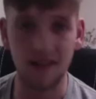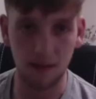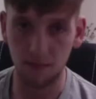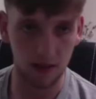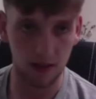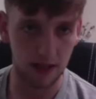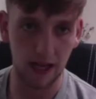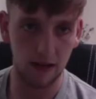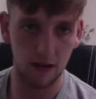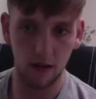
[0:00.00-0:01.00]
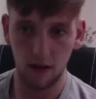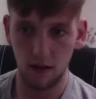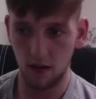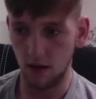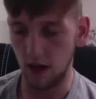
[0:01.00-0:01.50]
something like that.
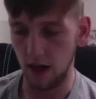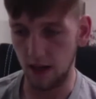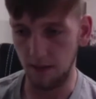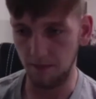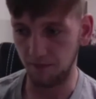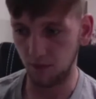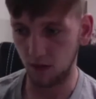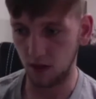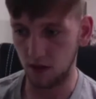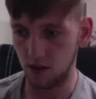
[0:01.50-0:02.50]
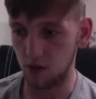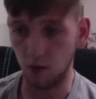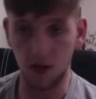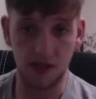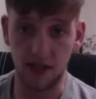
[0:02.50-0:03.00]
So
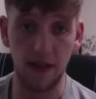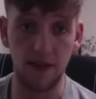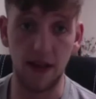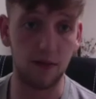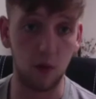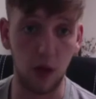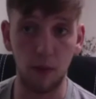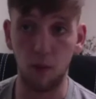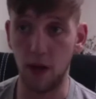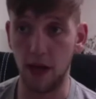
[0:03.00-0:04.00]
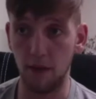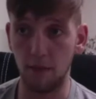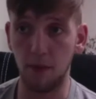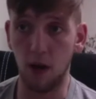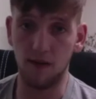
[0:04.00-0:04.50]
once again, that's going up in weight.
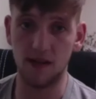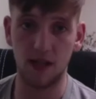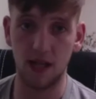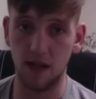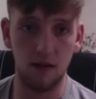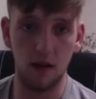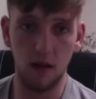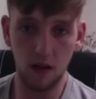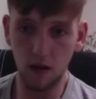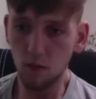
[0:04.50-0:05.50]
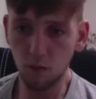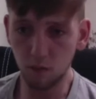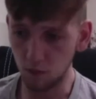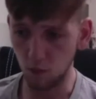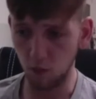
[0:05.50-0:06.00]
But obviously,
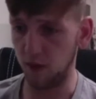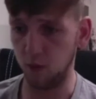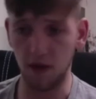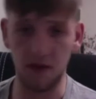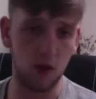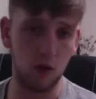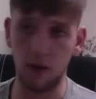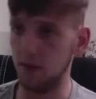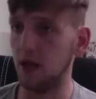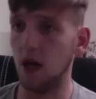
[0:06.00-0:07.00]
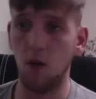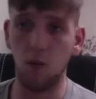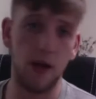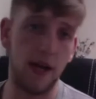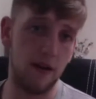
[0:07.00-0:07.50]
with one, you don't want to be cutting
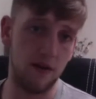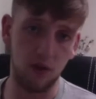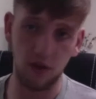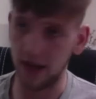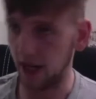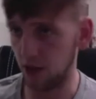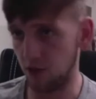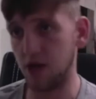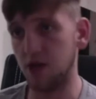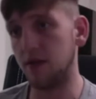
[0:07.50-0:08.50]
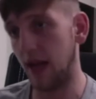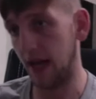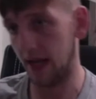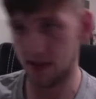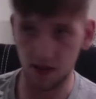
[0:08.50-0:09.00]
weight, and you've got the hydration
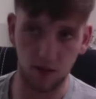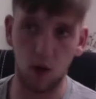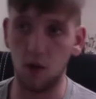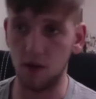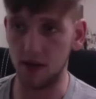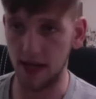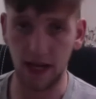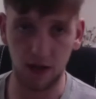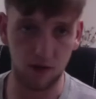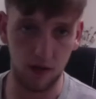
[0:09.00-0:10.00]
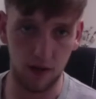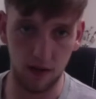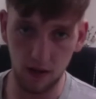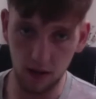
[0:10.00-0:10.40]
tests, and you've got all these extra